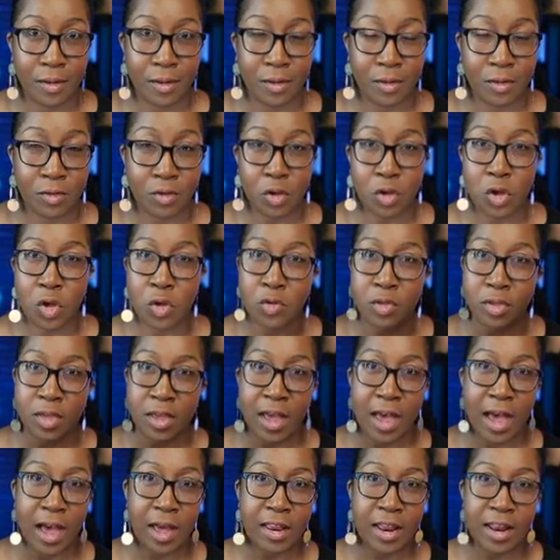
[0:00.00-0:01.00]
So you see
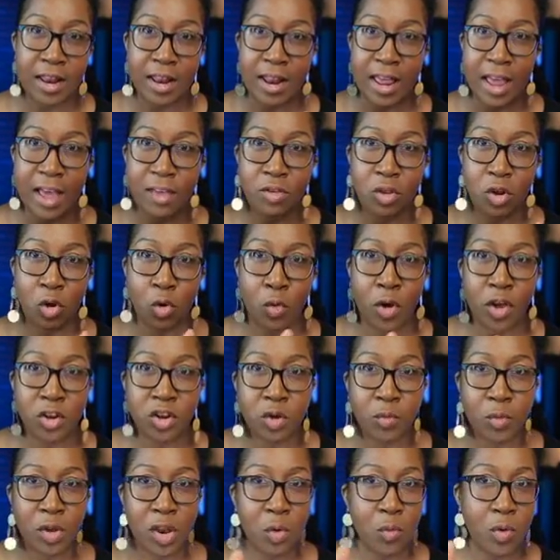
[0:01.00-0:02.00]
how they didn't answer the
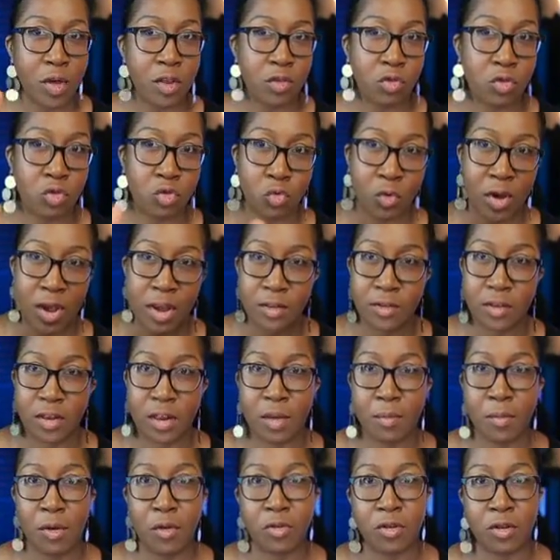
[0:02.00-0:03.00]
question, but they went straight into the
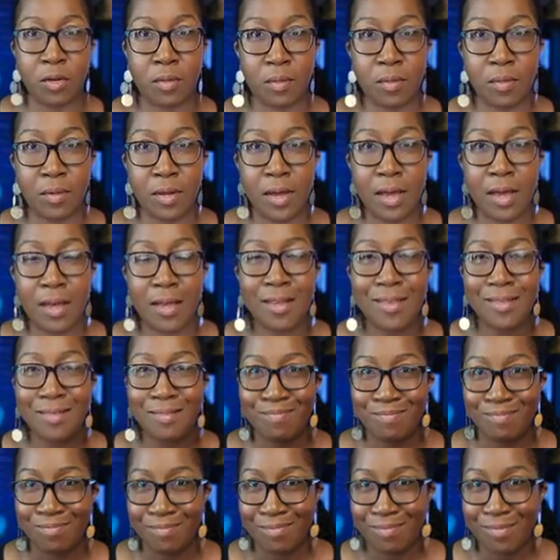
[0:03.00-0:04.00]
emotion.
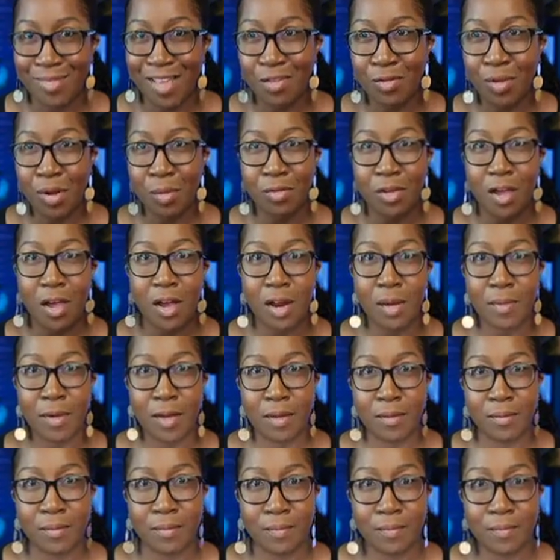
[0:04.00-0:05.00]
That's what I'm talking
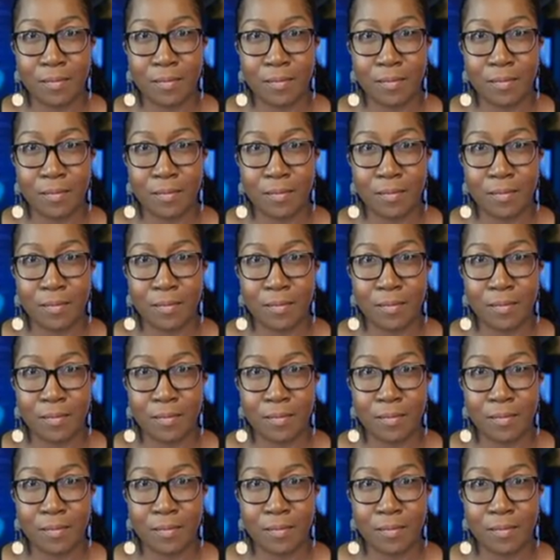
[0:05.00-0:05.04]
about.